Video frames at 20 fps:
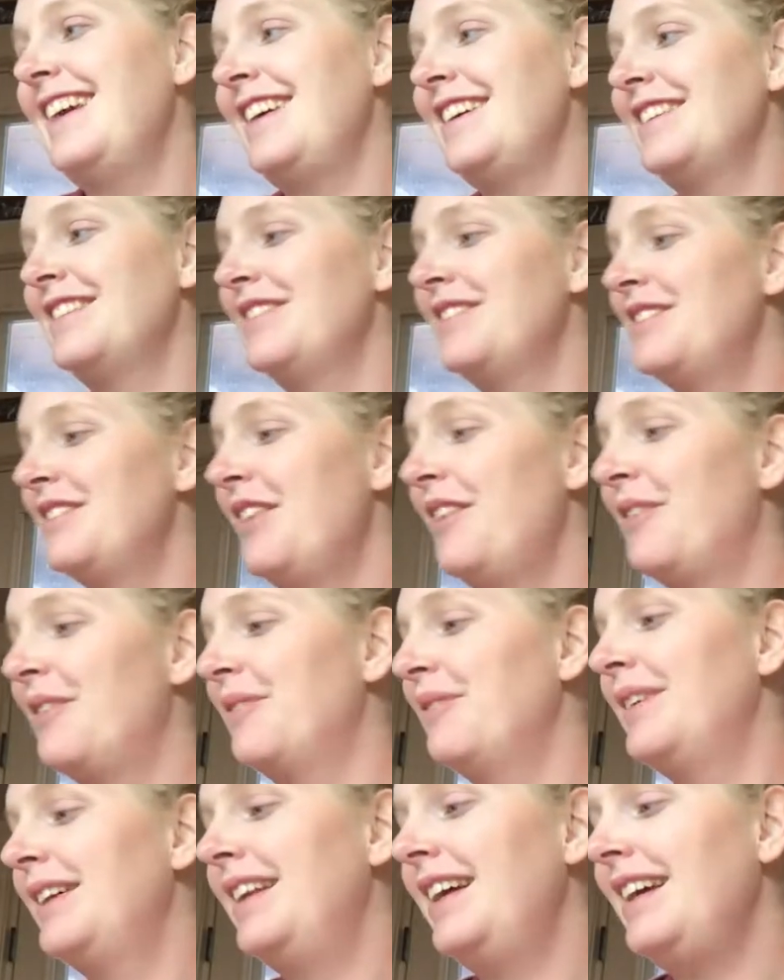okay, so
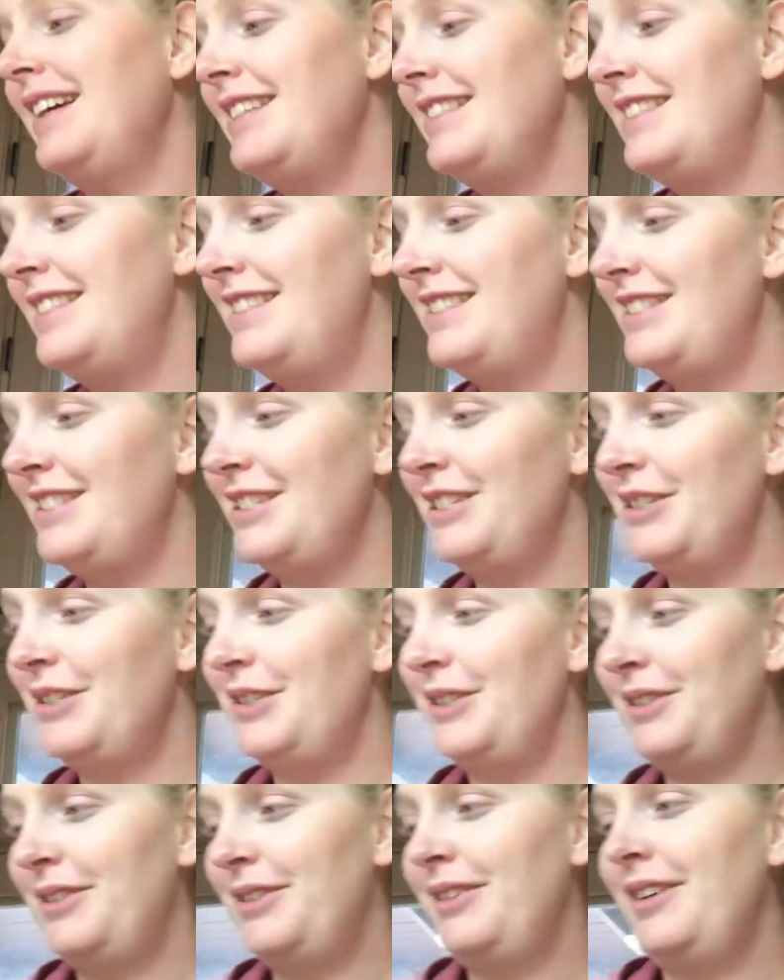what I
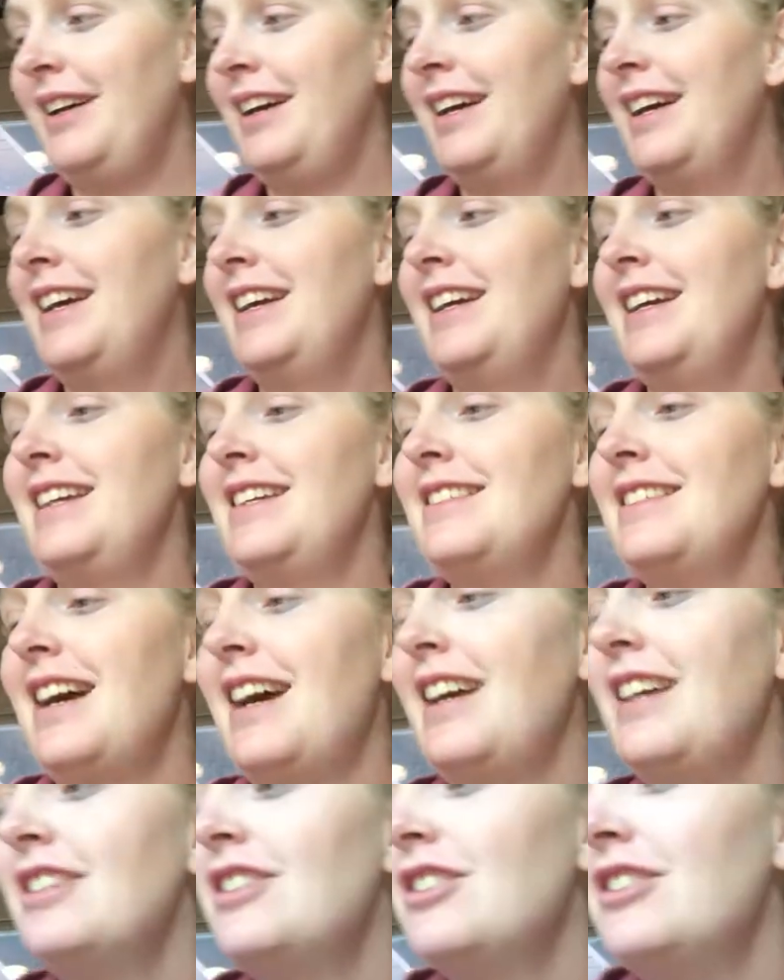do is
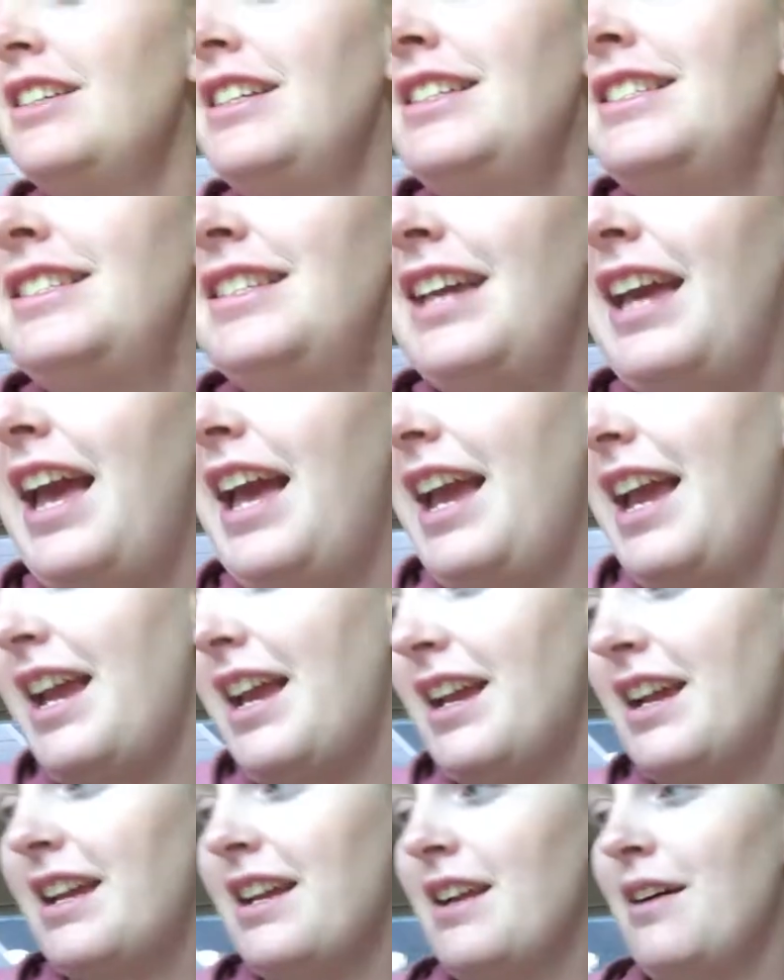I actually
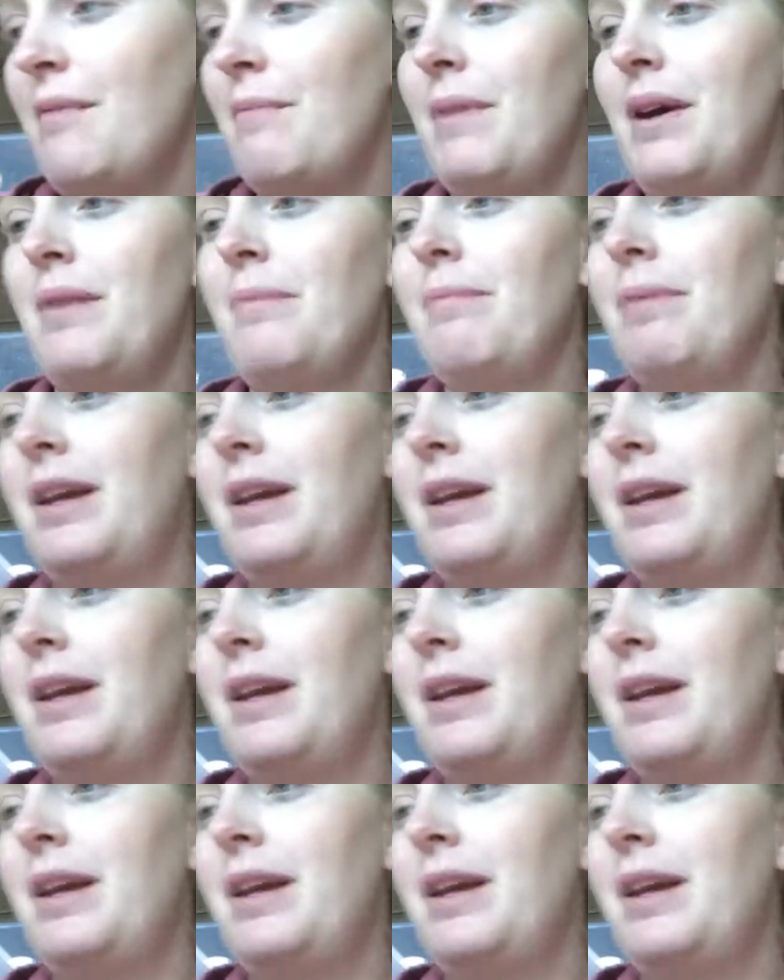take my